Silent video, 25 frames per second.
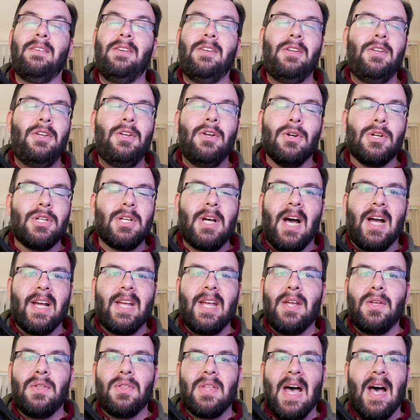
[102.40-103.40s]
You're
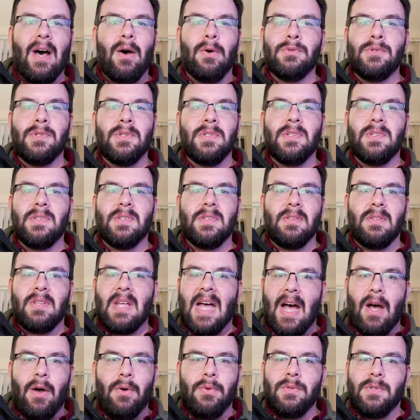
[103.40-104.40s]
talking thousands and
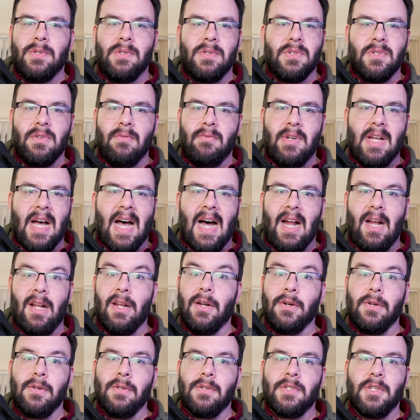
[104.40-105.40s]
thousands of
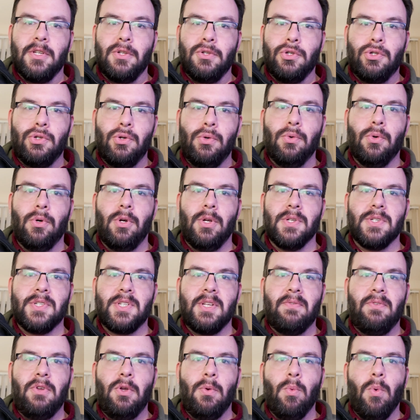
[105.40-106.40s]
dollars in tools
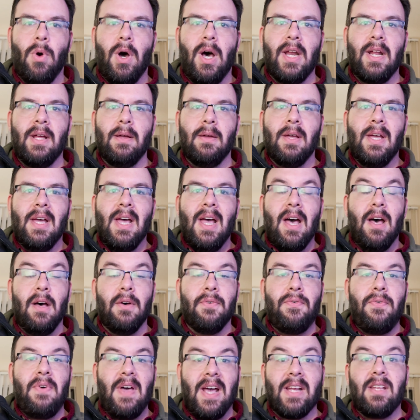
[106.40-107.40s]
if you want to
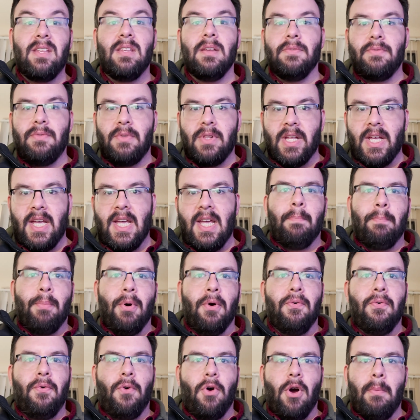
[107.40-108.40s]
effectively
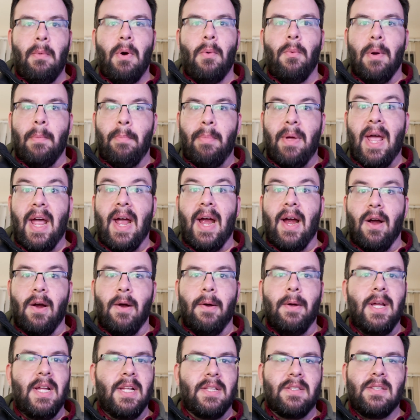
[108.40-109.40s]
perform a
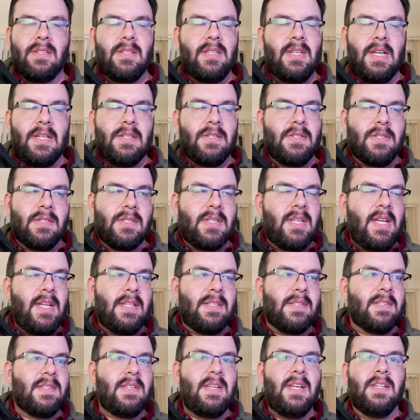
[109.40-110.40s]
repair.
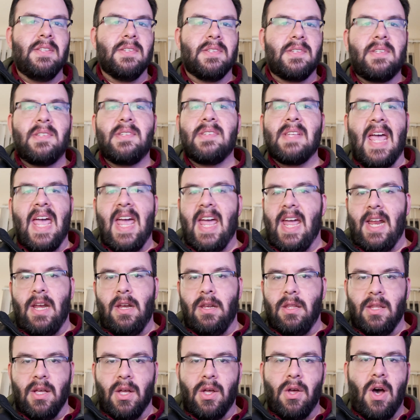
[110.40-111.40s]
It's
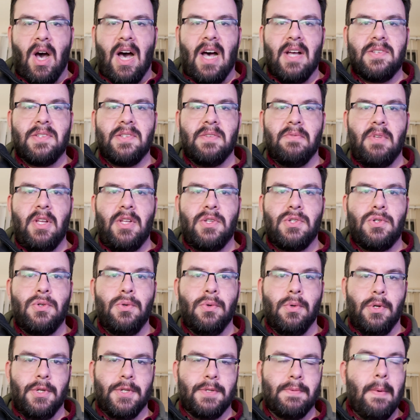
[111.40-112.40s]
insane, the cost of these
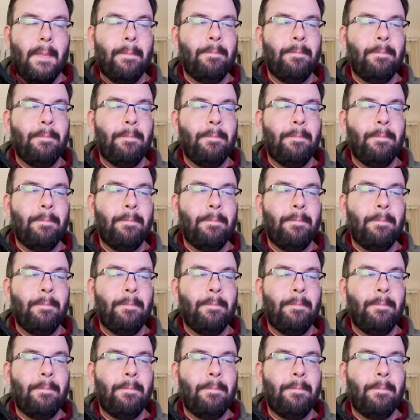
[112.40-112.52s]
tools.